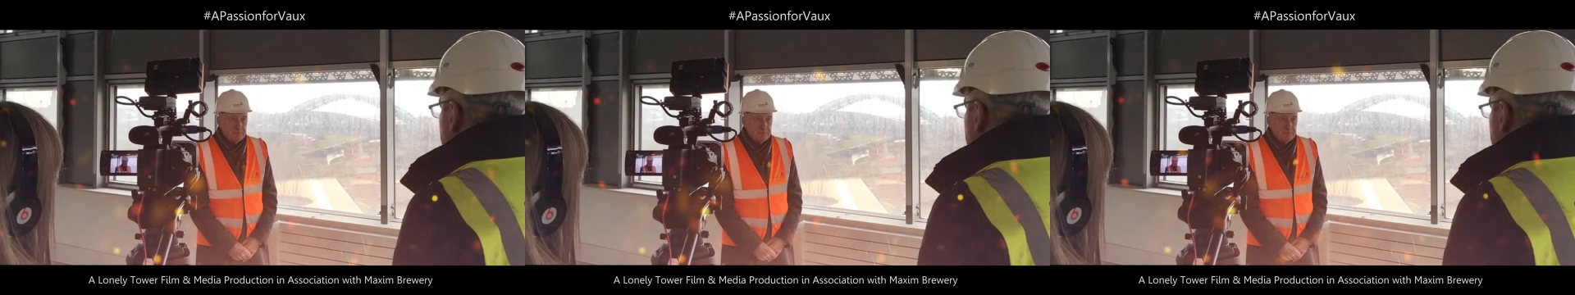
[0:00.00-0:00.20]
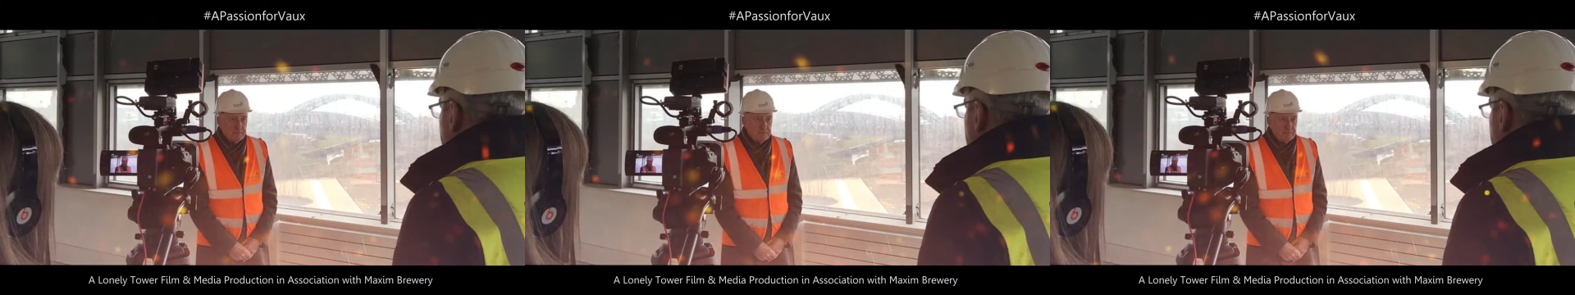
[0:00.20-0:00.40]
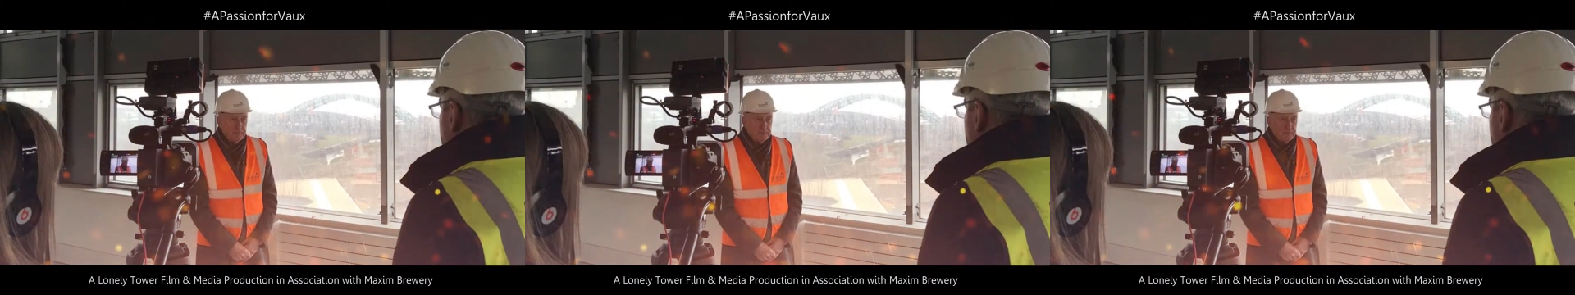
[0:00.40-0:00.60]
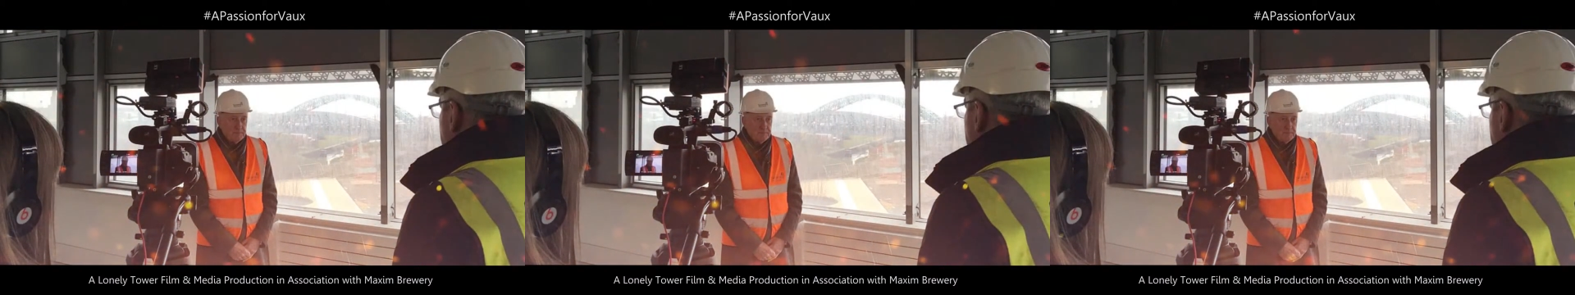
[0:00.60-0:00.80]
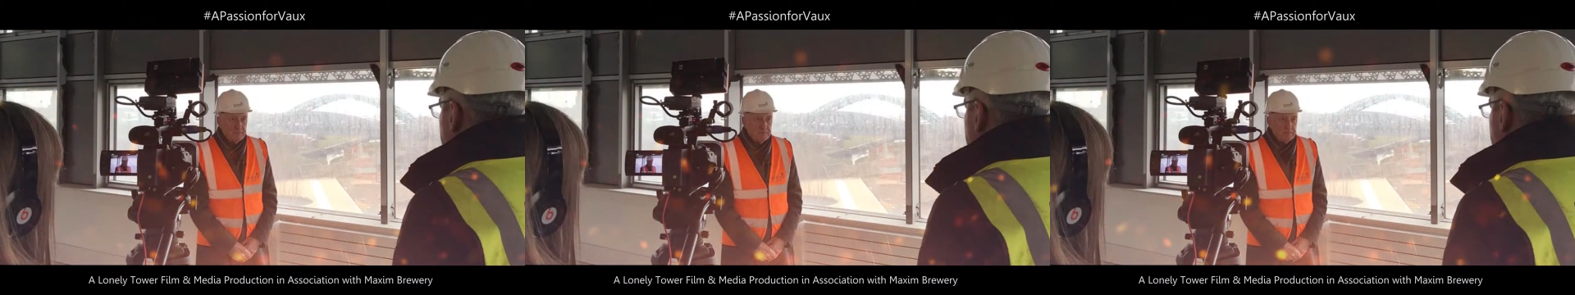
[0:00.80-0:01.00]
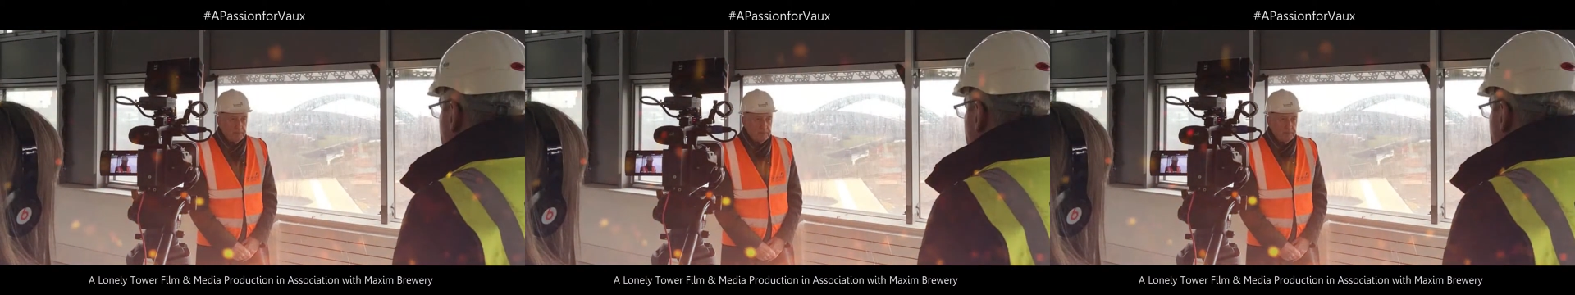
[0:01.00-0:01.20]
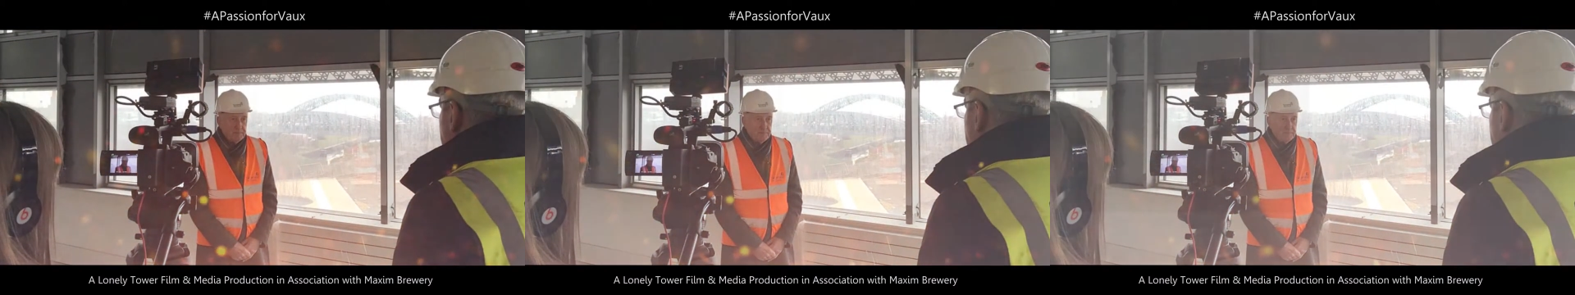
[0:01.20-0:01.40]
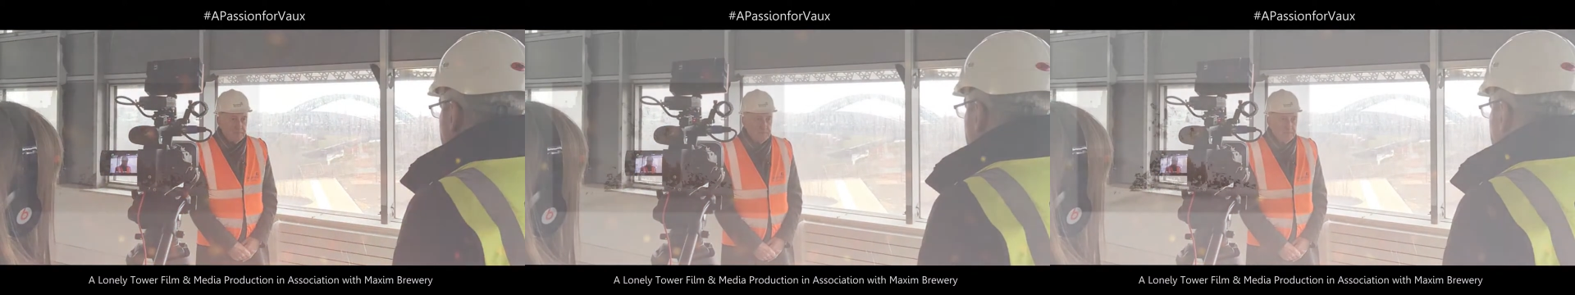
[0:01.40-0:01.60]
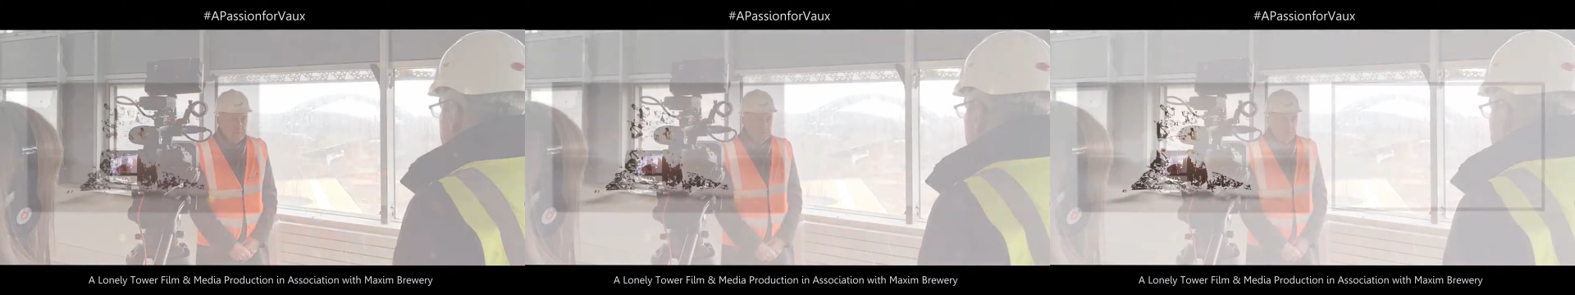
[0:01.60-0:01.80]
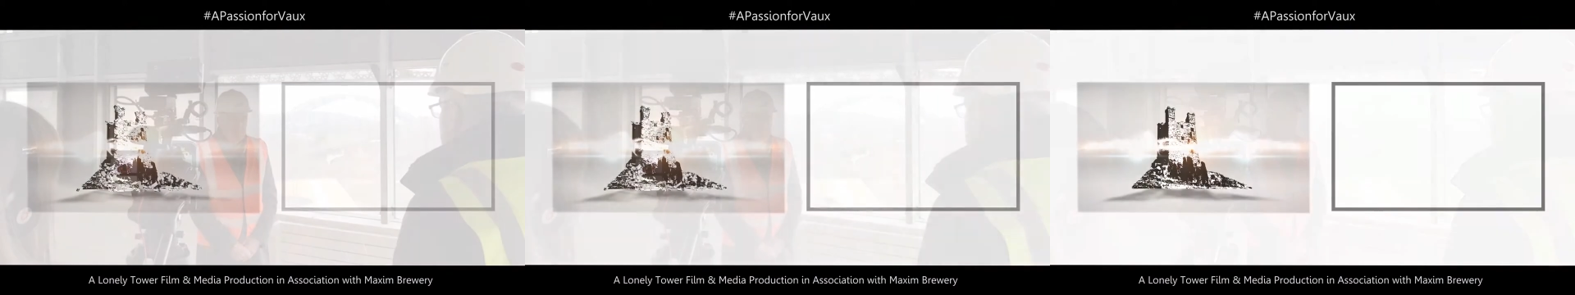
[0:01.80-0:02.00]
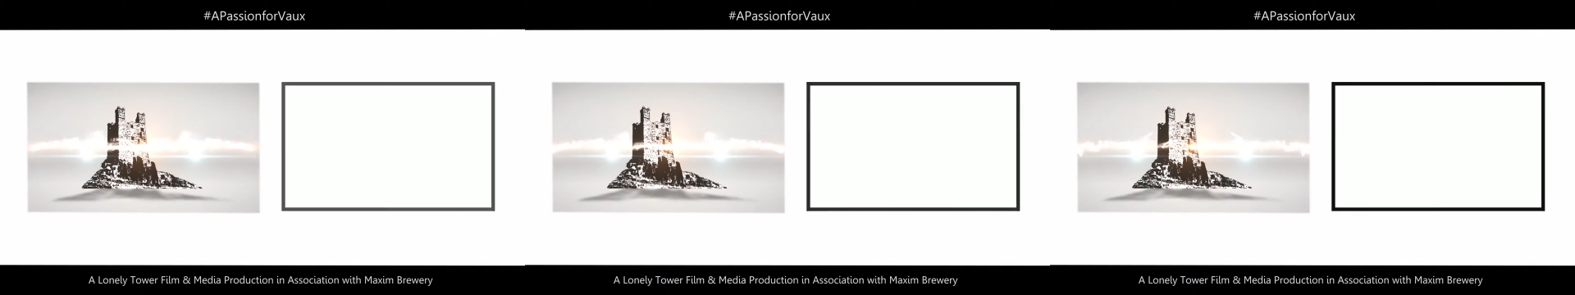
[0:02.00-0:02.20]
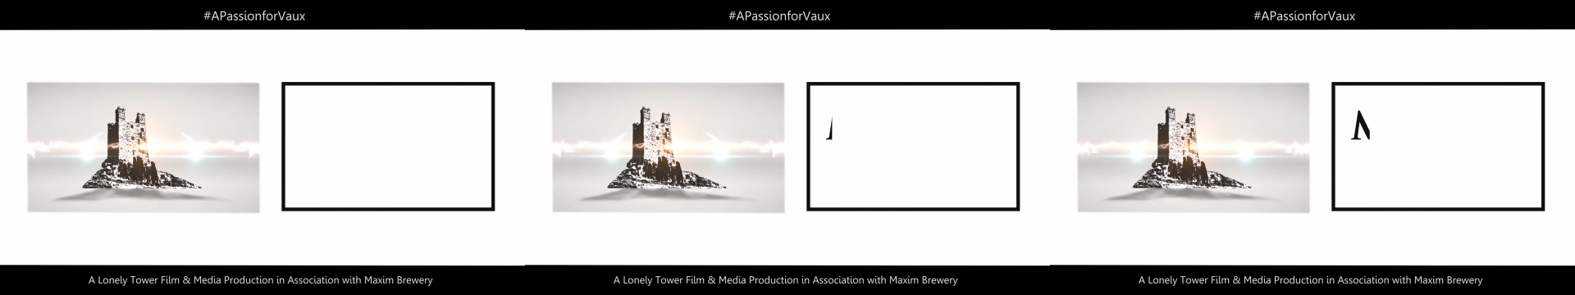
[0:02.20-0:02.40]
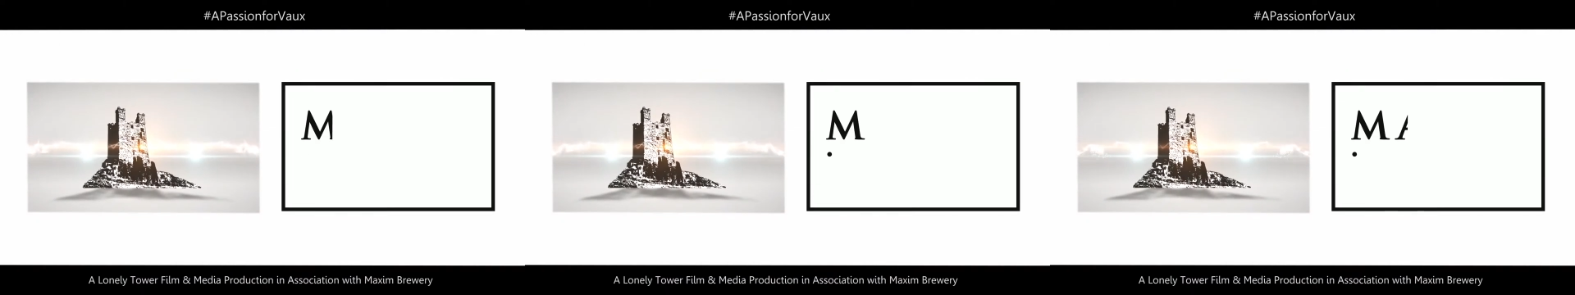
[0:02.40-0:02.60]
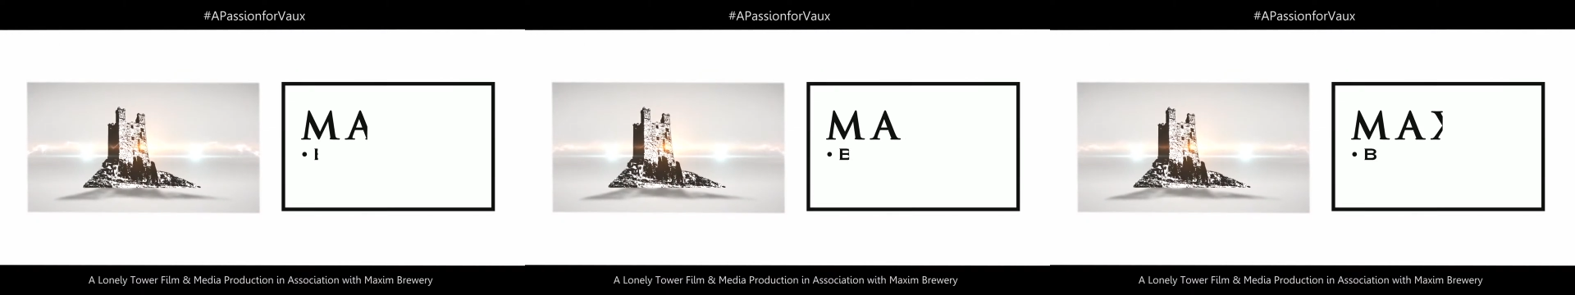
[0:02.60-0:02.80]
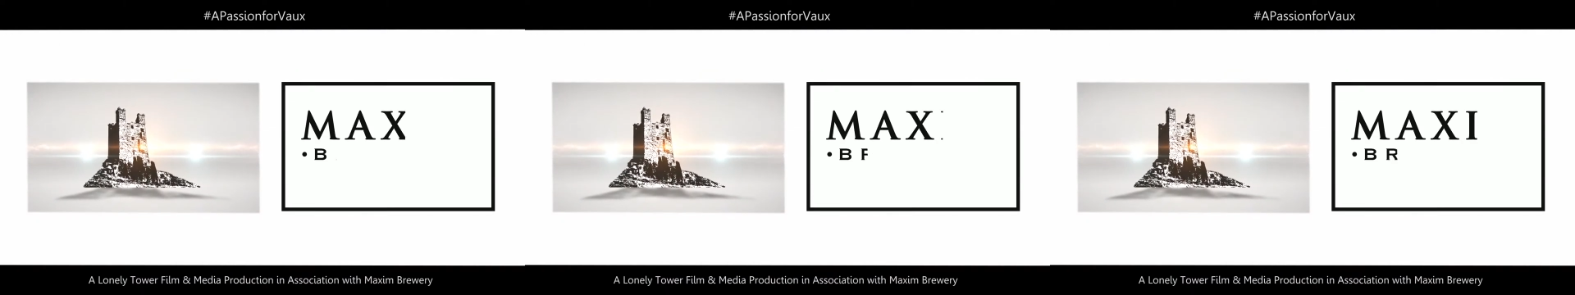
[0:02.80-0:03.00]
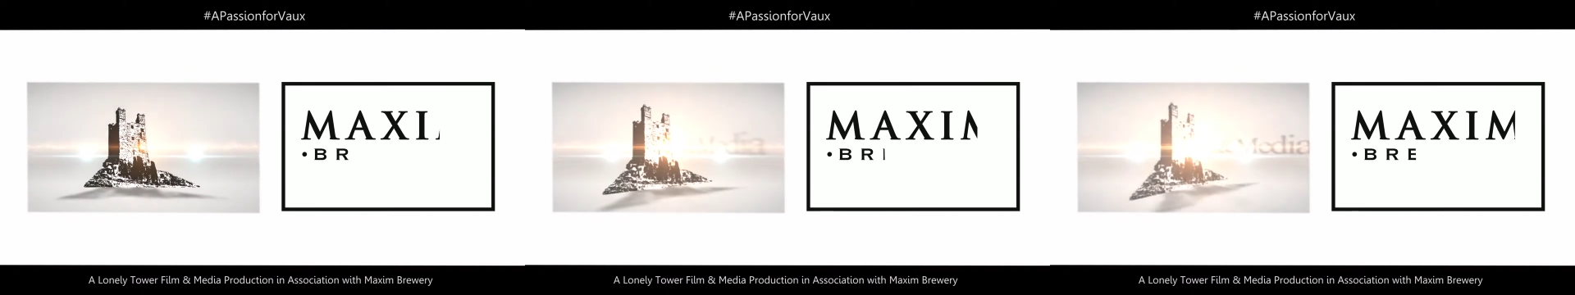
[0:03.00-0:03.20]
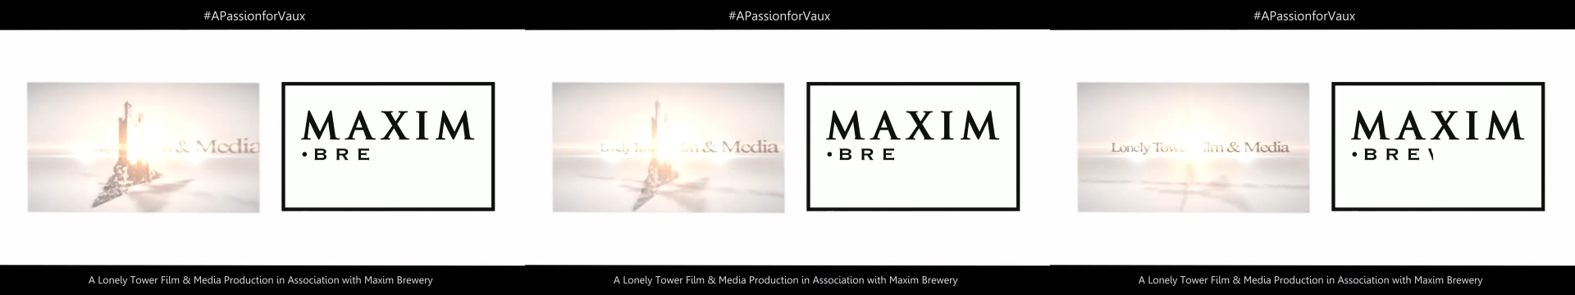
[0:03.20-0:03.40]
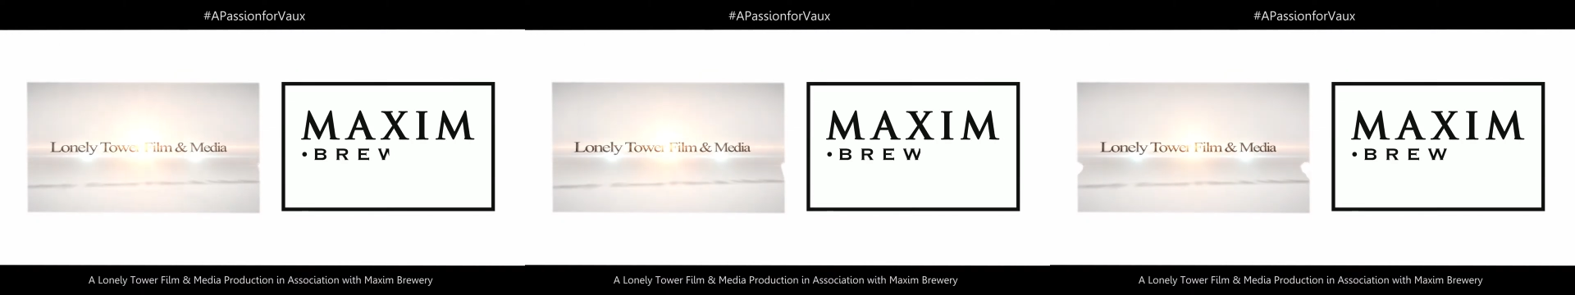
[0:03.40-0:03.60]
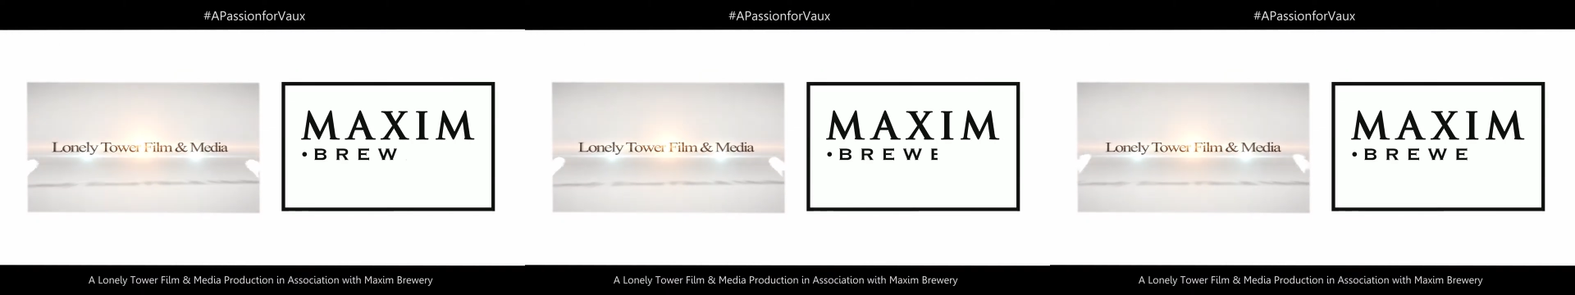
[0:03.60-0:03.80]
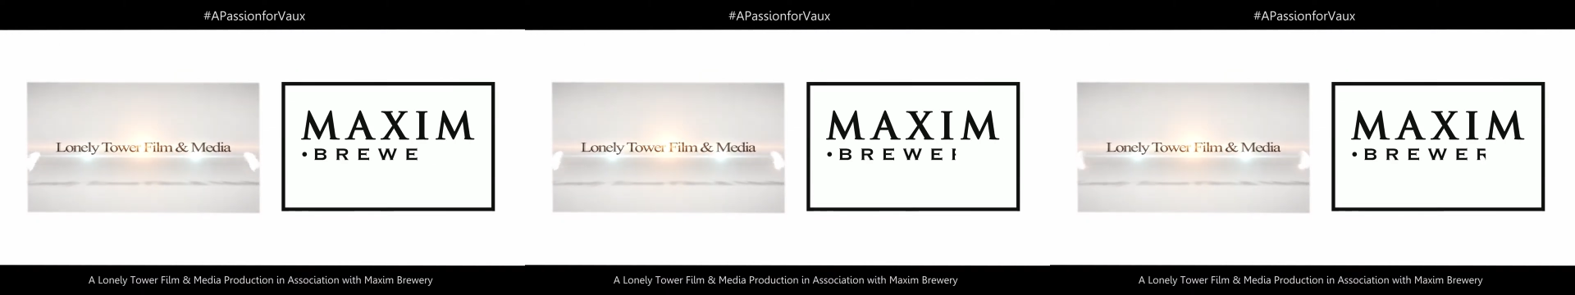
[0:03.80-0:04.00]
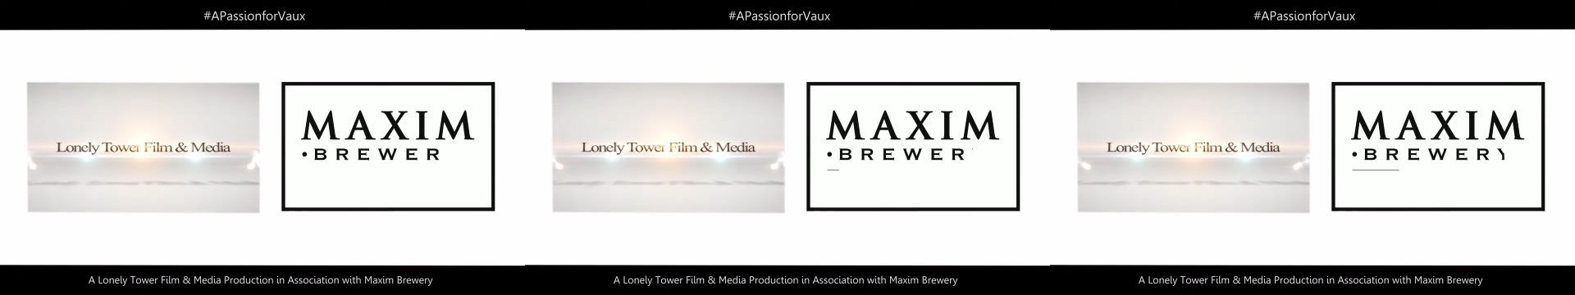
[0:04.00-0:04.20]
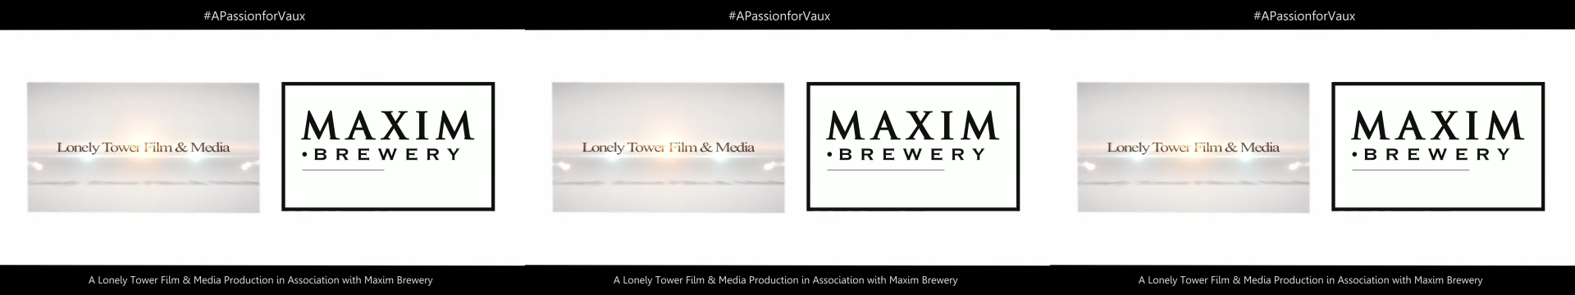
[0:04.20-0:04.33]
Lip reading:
No face is visible, so there are no lips to read.